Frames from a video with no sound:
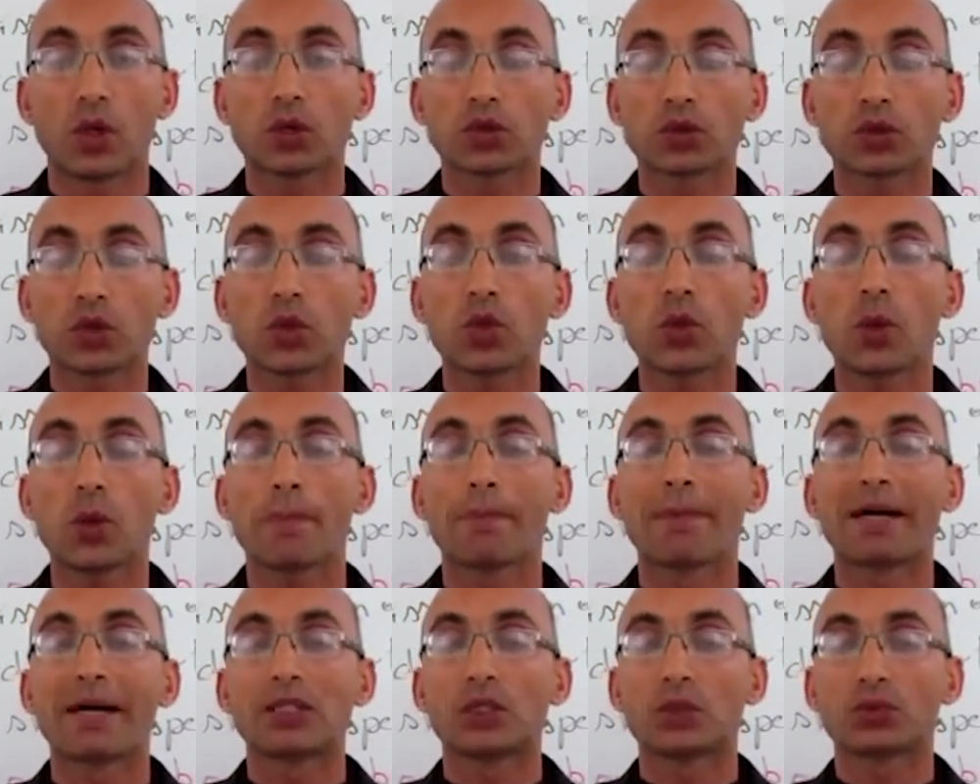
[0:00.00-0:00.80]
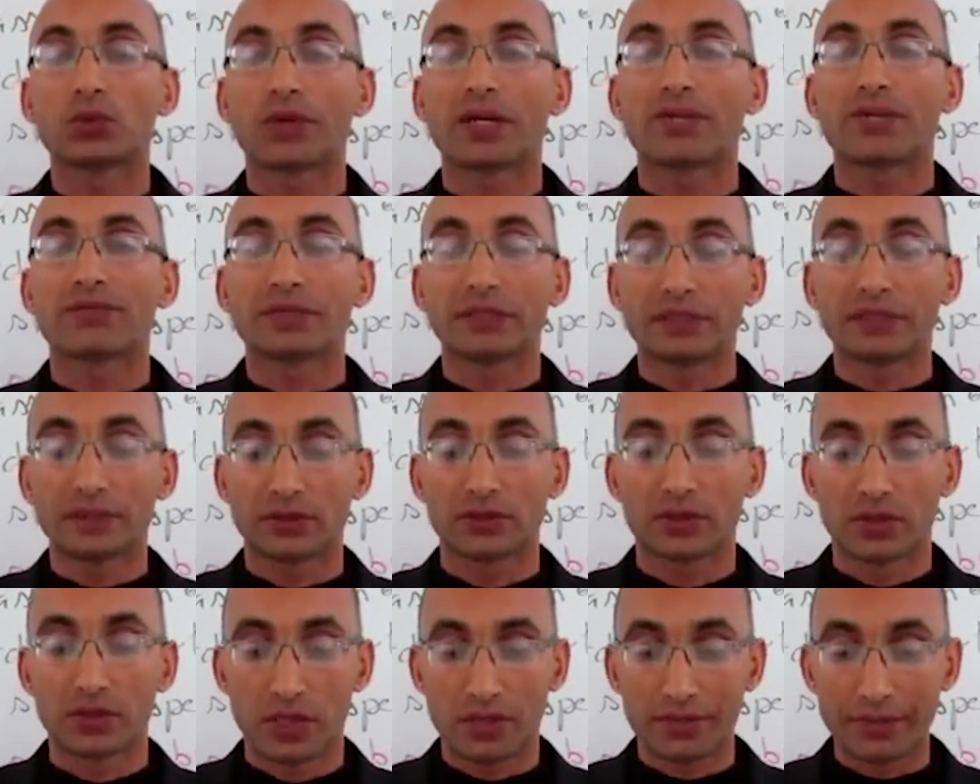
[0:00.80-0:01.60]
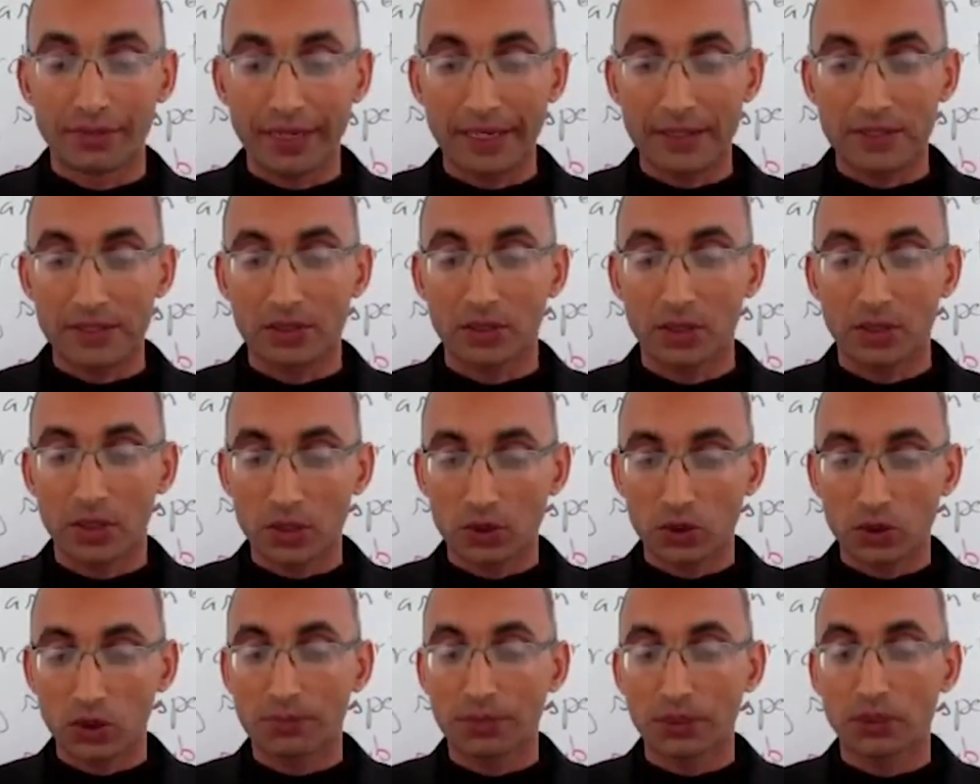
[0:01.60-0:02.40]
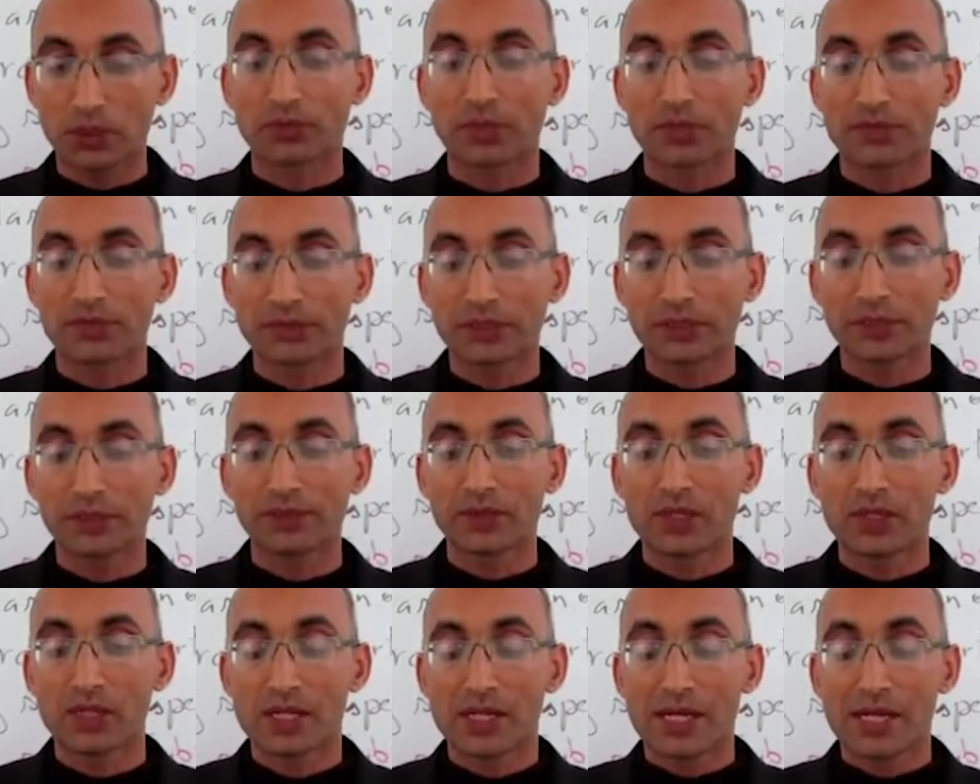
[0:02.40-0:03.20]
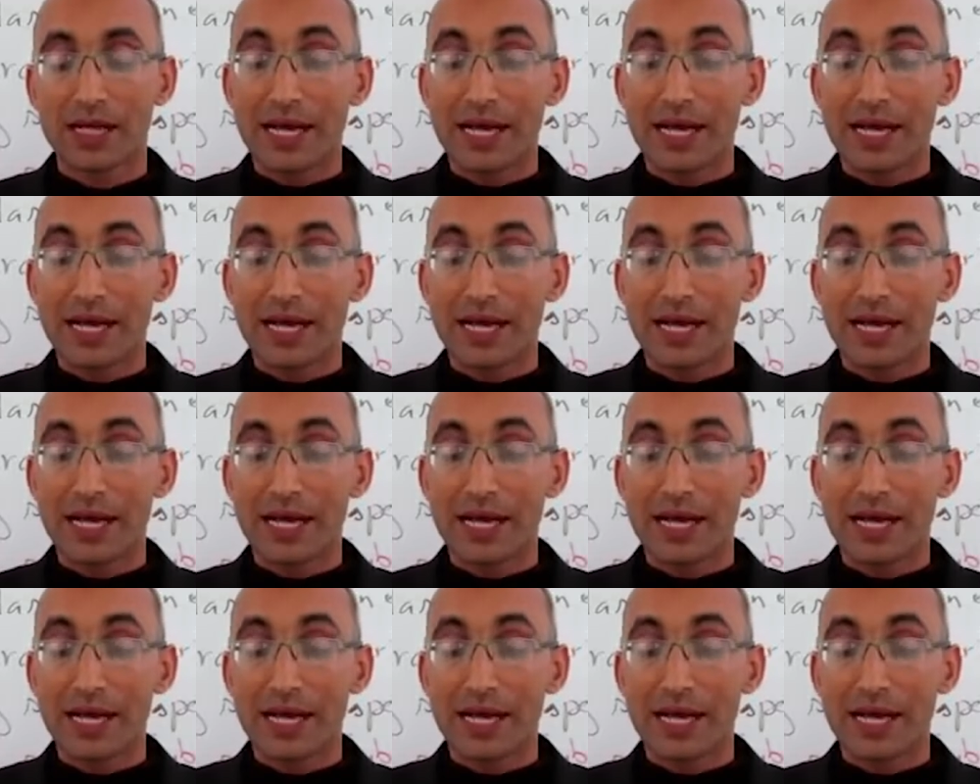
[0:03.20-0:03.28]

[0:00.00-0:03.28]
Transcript: Autobiography, alright, autobiography.